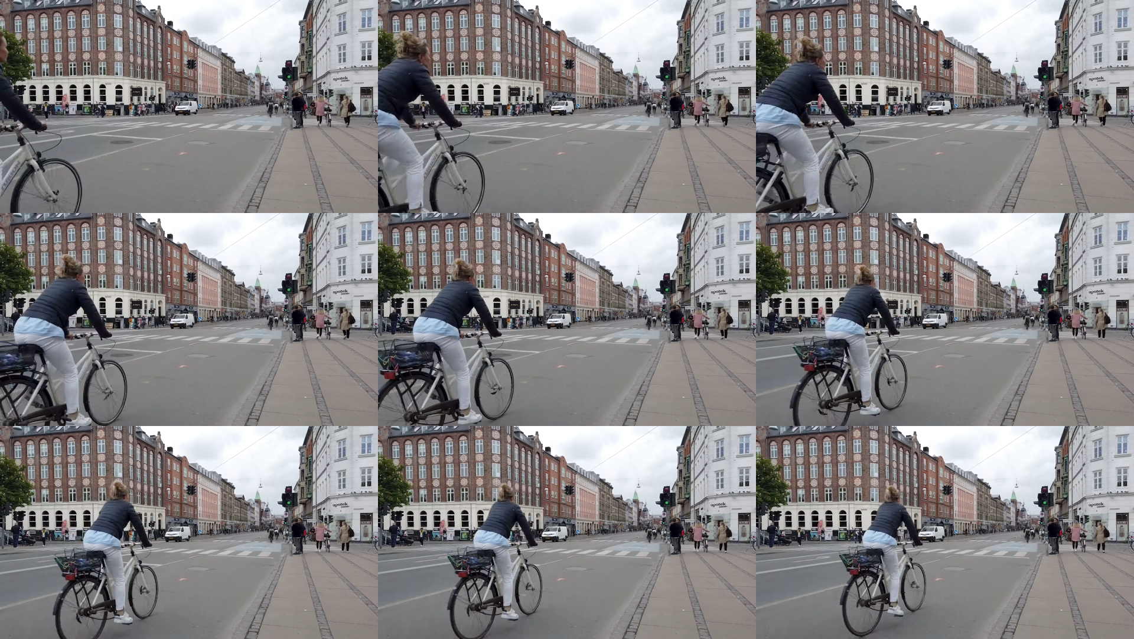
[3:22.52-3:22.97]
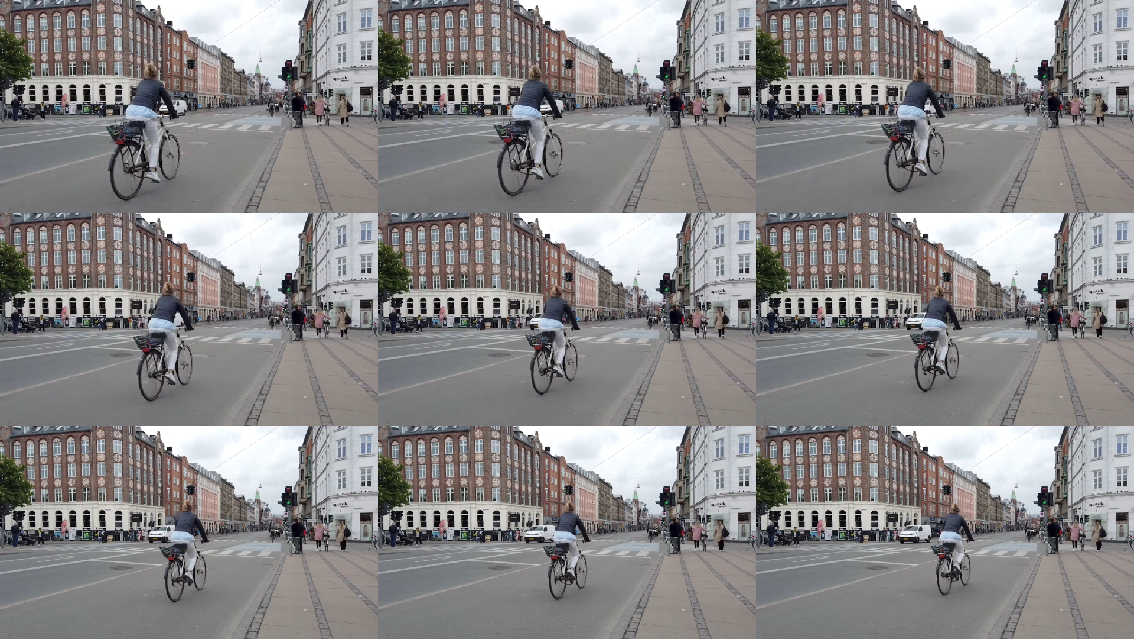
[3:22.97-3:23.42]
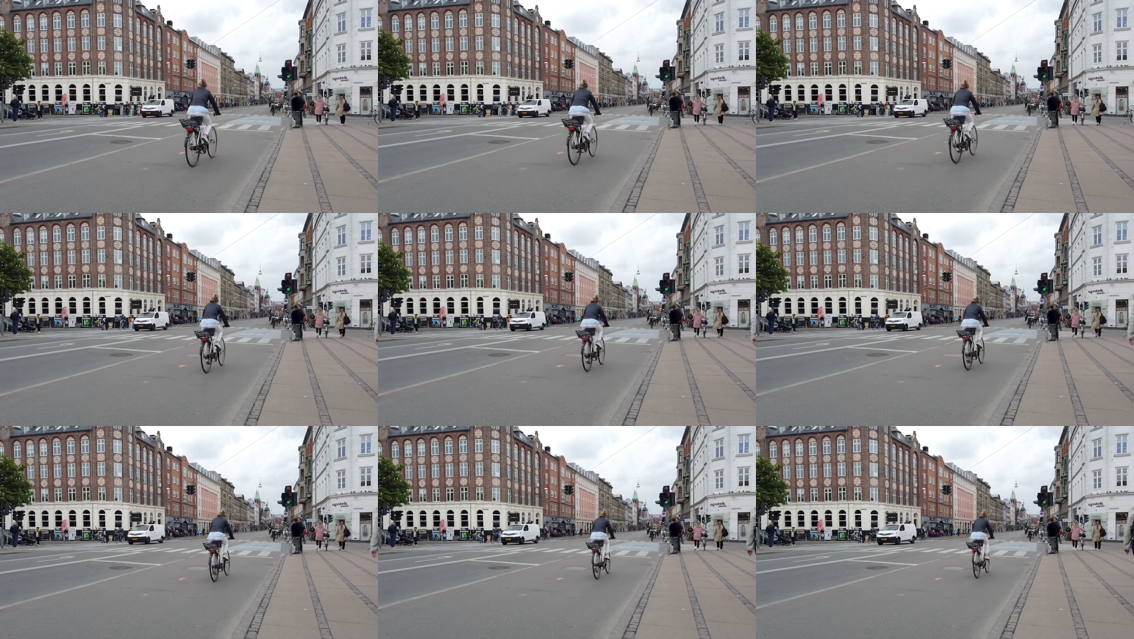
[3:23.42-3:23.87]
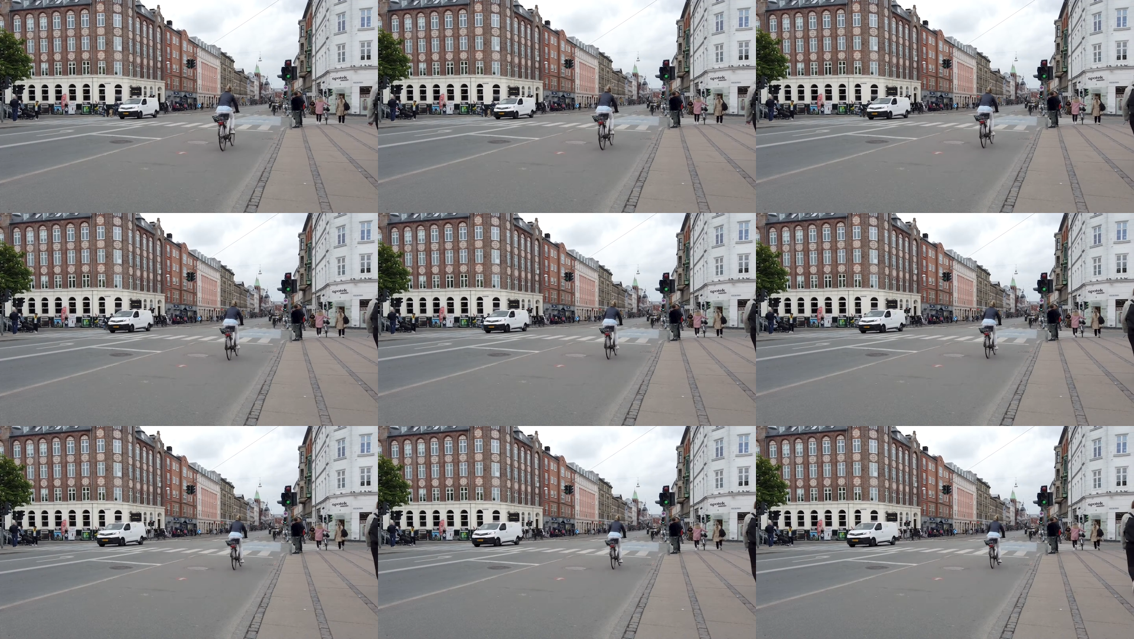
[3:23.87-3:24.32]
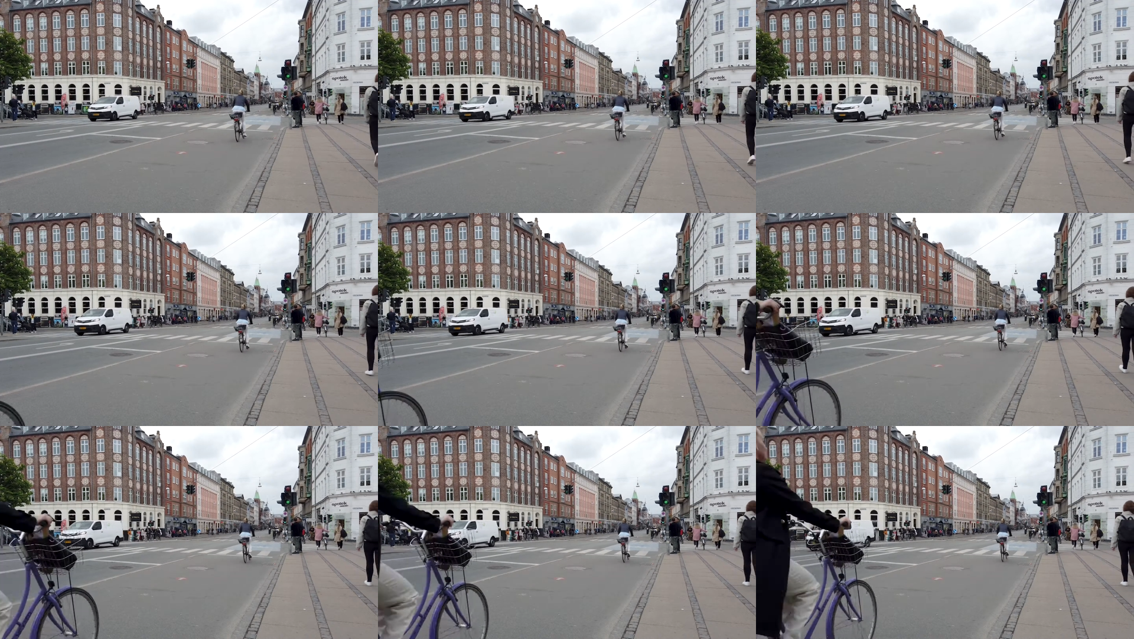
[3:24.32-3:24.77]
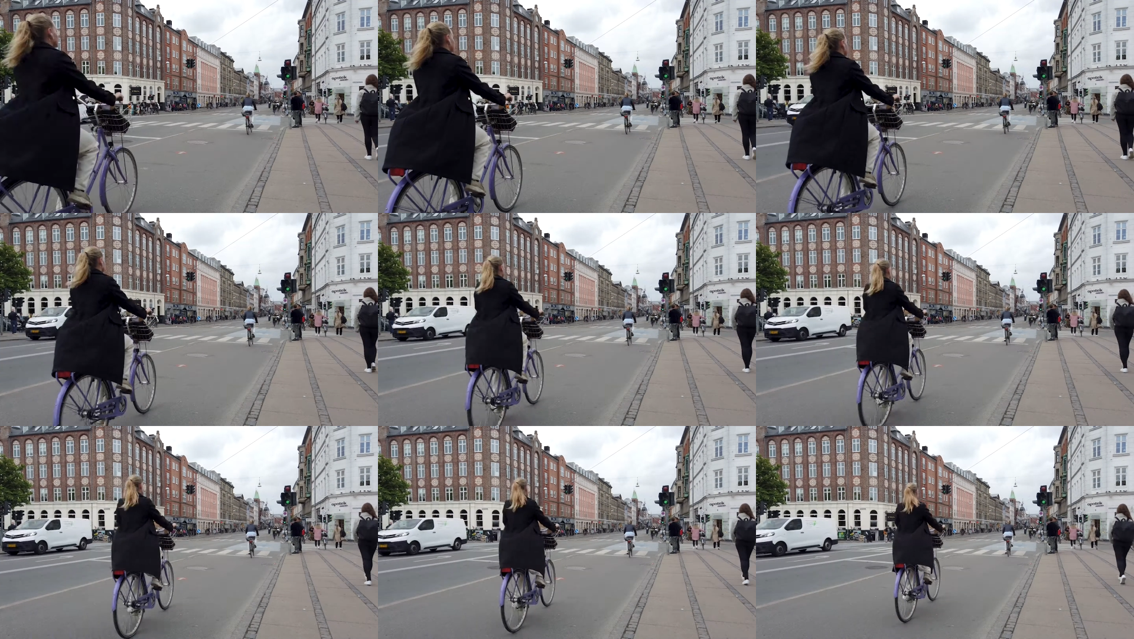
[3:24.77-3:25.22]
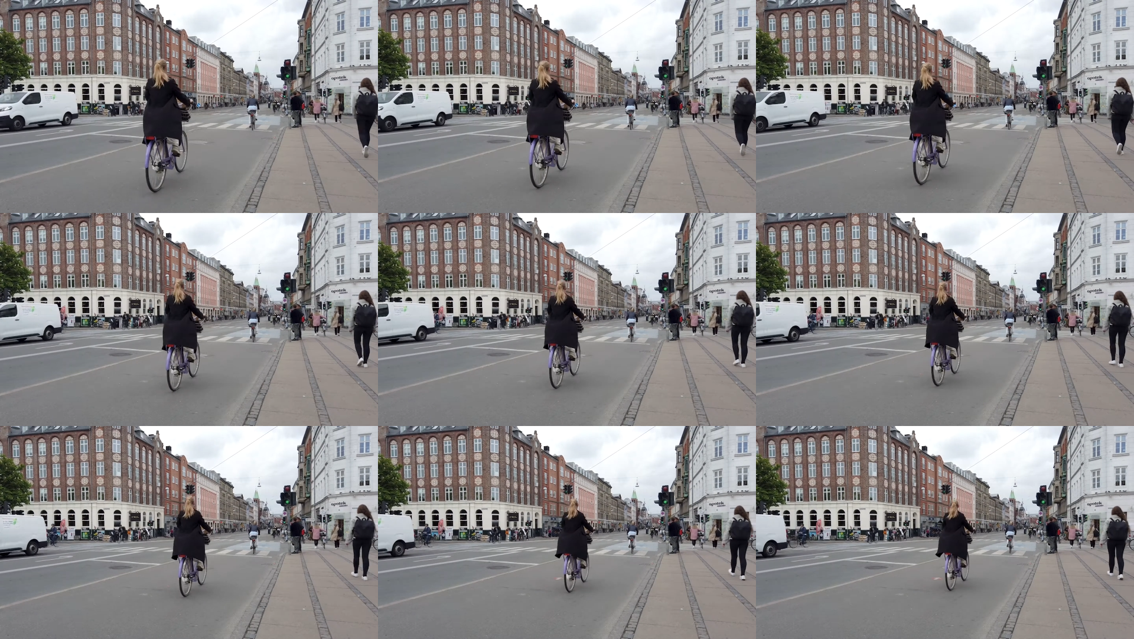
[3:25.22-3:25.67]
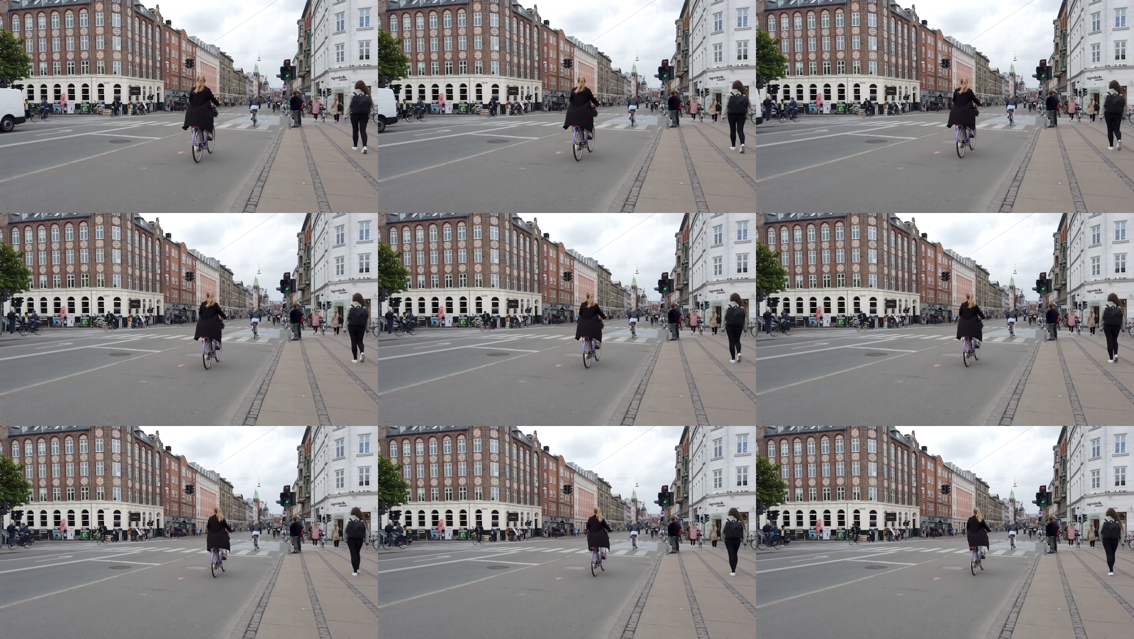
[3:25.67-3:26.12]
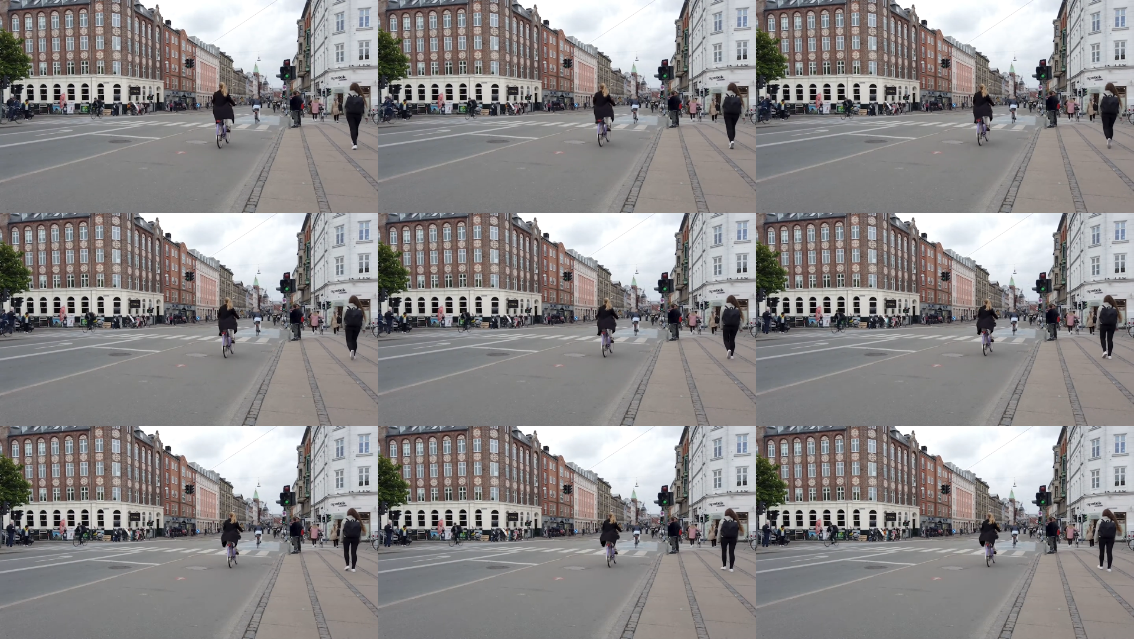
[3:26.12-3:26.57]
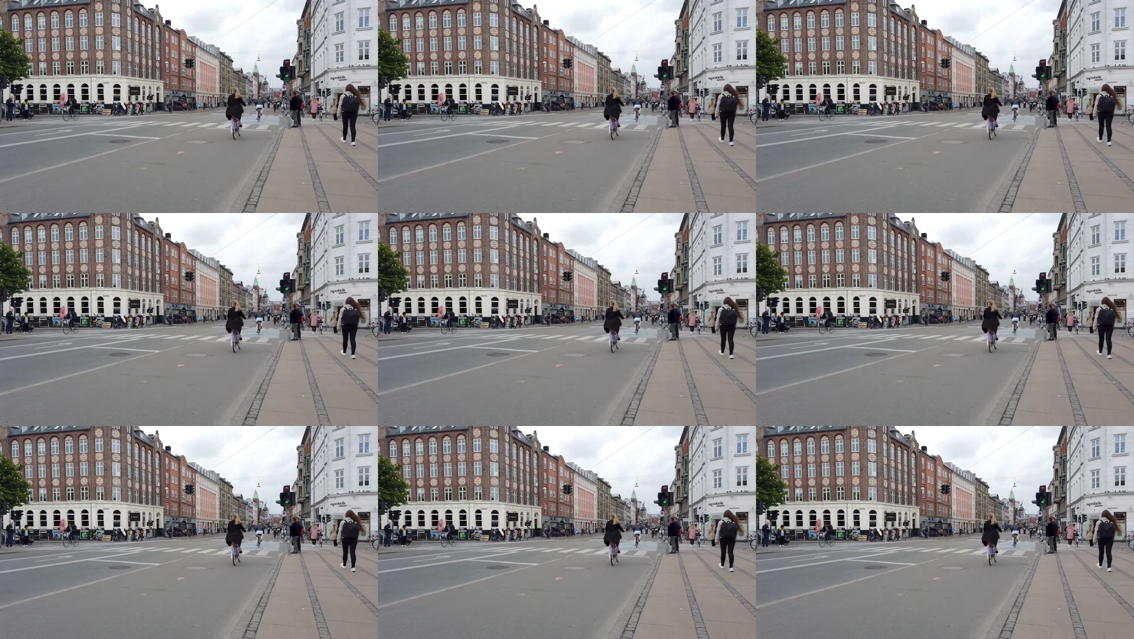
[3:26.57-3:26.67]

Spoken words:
(no speaker visible)